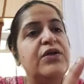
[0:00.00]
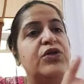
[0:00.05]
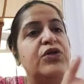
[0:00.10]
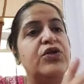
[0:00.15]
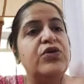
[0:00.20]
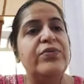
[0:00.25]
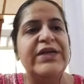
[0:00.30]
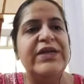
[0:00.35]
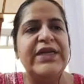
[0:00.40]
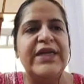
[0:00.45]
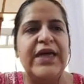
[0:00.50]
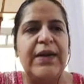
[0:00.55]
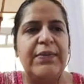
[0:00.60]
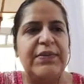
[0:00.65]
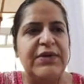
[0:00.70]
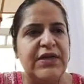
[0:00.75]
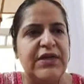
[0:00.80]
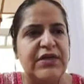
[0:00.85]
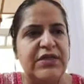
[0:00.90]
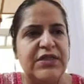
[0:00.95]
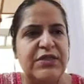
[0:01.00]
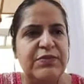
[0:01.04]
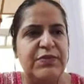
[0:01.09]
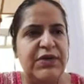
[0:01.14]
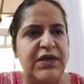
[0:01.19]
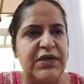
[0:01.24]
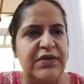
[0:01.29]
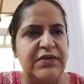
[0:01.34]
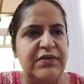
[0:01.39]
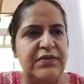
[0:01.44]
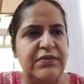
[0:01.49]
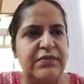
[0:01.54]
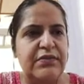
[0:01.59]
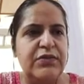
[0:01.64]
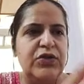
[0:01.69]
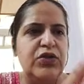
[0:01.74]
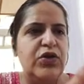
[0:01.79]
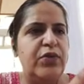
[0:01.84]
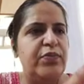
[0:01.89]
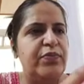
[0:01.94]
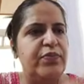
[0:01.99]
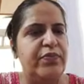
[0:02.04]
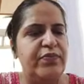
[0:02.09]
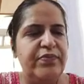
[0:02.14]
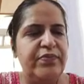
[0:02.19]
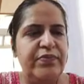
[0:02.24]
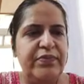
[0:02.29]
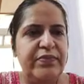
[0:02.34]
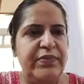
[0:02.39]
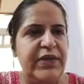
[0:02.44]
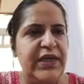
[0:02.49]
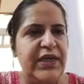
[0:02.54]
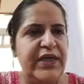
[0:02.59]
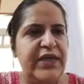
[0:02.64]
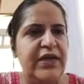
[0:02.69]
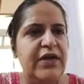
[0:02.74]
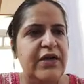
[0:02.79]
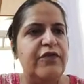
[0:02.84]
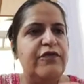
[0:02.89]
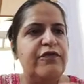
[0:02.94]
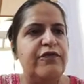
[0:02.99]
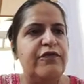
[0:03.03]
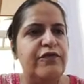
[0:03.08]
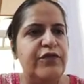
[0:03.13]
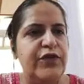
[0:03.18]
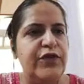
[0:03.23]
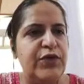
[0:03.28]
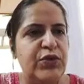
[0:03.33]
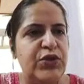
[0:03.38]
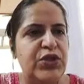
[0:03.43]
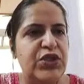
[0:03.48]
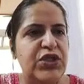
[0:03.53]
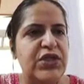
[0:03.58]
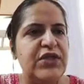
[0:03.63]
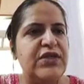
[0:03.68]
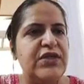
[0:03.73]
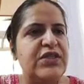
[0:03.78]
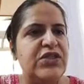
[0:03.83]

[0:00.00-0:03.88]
Human capital is built. We are building a future